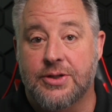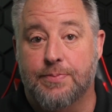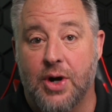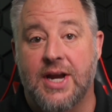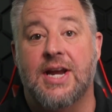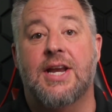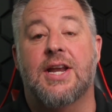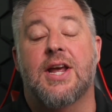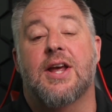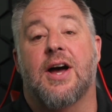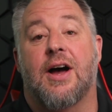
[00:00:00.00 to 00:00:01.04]
breaking,
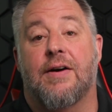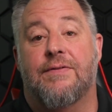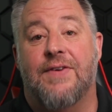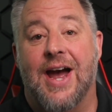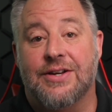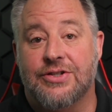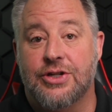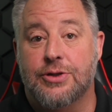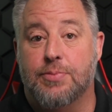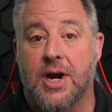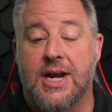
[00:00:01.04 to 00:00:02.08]

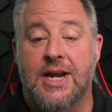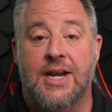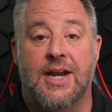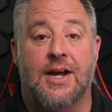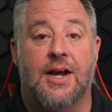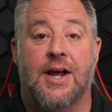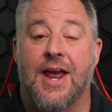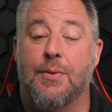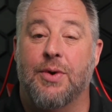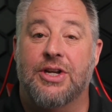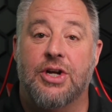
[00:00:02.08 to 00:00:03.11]
fasteners breaking,
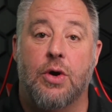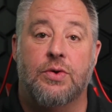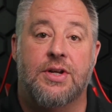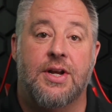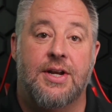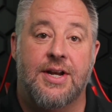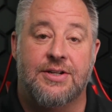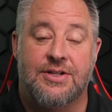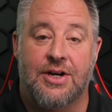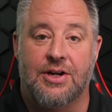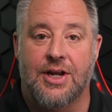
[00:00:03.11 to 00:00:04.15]
and we don't
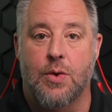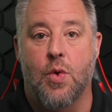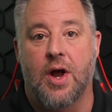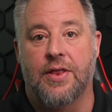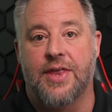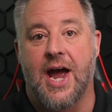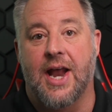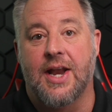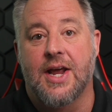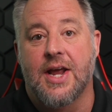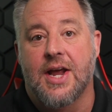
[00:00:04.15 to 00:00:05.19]
necessarily want
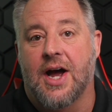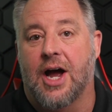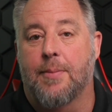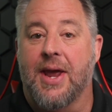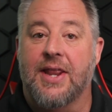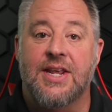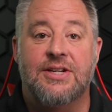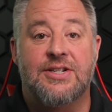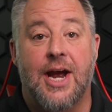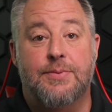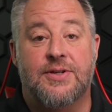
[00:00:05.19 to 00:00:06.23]
that. And
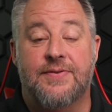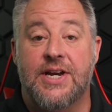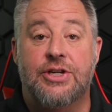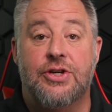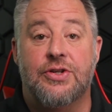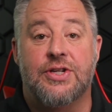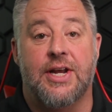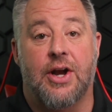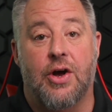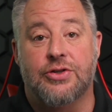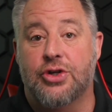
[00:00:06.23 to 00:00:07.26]
these types of issues can
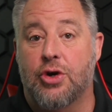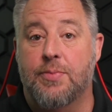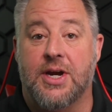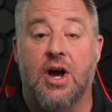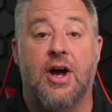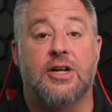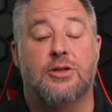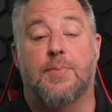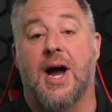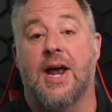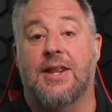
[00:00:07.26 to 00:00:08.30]
also be caused
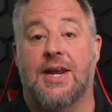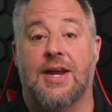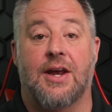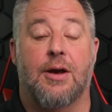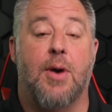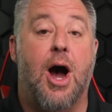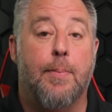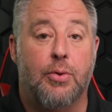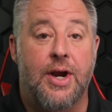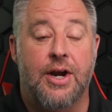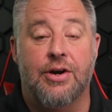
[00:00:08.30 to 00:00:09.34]
by the
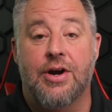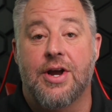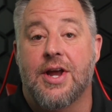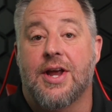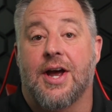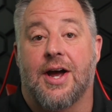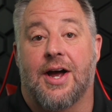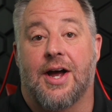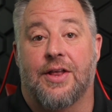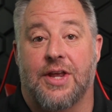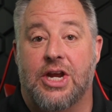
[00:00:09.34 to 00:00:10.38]
operator.
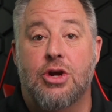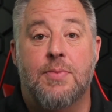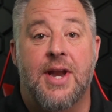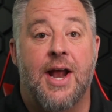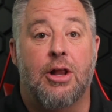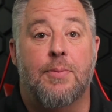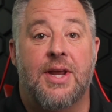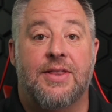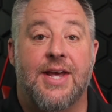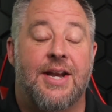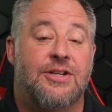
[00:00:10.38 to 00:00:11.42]
The human
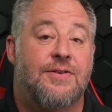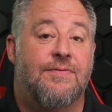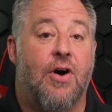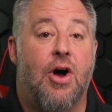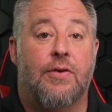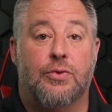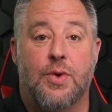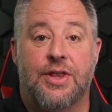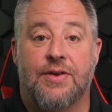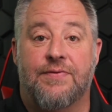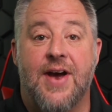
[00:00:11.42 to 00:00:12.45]
element that is involved
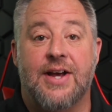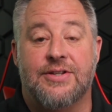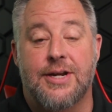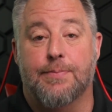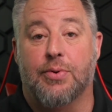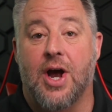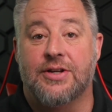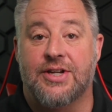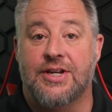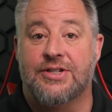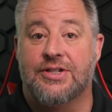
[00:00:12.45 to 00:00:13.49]
with the fastening
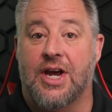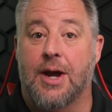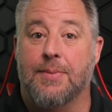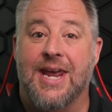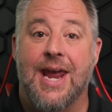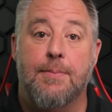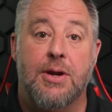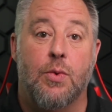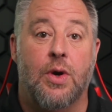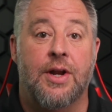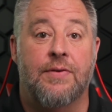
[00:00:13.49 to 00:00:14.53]
process can be
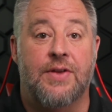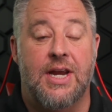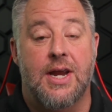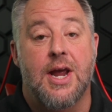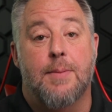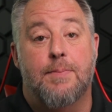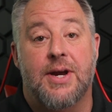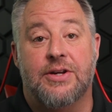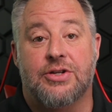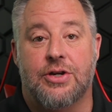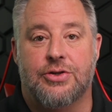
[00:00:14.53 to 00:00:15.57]
one of the
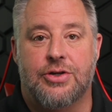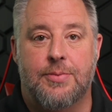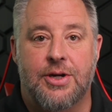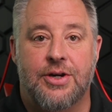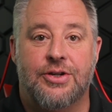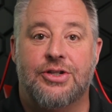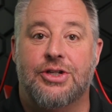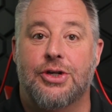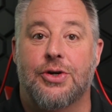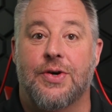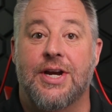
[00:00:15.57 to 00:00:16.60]
biggest contributors
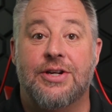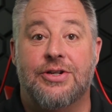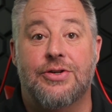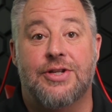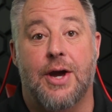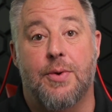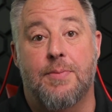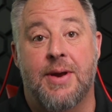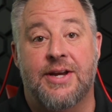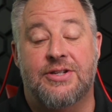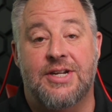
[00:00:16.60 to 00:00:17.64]
to issues that we
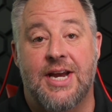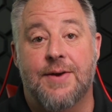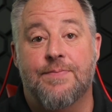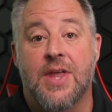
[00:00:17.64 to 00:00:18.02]
may see